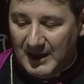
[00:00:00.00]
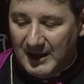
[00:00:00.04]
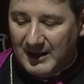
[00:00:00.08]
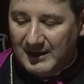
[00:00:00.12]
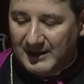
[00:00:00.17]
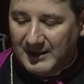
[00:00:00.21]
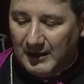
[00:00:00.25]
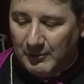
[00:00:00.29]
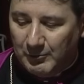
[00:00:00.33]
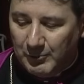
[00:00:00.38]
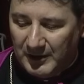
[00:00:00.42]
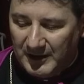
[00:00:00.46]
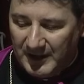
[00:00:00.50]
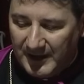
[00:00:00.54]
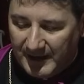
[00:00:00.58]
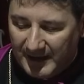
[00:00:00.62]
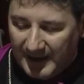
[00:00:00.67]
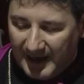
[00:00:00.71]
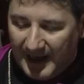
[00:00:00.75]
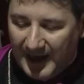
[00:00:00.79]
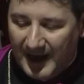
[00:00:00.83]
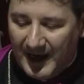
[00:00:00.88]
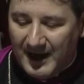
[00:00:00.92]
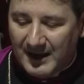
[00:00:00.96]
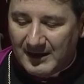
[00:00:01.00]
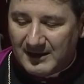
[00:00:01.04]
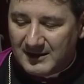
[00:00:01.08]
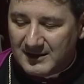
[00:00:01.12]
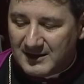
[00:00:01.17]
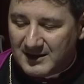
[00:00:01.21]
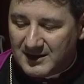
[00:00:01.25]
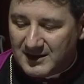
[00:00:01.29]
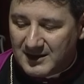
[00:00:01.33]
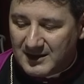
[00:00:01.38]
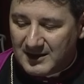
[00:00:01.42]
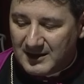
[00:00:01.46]
that will
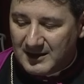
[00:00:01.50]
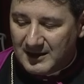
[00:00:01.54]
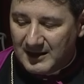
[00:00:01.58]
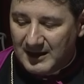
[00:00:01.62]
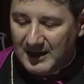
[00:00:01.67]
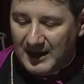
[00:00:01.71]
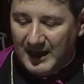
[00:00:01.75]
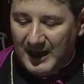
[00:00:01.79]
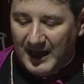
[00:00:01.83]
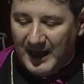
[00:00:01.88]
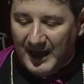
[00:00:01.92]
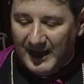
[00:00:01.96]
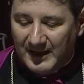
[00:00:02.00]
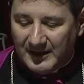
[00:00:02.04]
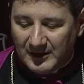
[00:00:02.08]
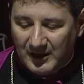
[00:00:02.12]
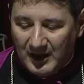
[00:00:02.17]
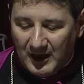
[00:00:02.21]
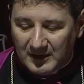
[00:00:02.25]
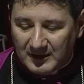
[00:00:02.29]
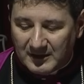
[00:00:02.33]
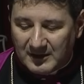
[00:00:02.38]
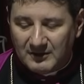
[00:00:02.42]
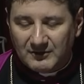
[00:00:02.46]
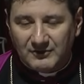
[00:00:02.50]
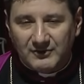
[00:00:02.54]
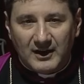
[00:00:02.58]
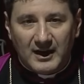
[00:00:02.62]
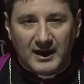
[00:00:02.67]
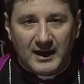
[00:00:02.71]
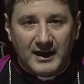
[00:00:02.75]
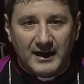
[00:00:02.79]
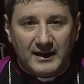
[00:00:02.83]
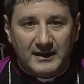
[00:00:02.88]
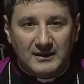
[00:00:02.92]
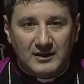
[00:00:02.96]
enhance and not
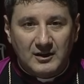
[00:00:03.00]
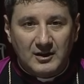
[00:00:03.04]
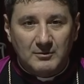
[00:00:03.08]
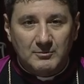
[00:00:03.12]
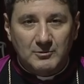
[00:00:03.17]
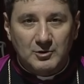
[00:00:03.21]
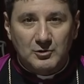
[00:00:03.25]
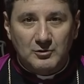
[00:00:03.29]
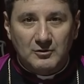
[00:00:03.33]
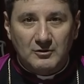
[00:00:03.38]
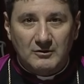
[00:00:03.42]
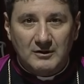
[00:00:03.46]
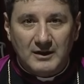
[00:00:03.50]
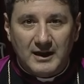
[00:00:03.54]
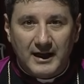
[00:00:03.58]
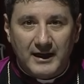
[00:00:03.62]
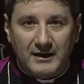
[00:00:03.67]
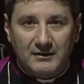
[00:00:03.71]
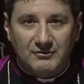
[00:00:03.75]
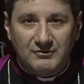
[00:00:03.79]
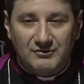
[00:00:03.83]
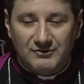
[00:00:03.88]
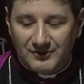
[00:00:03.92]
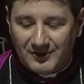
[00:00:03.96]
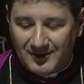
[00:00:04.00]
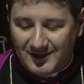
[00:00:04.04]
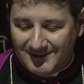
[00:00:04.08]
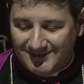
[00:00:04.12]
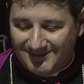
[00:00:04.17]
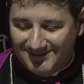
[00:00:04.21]
divide communal life.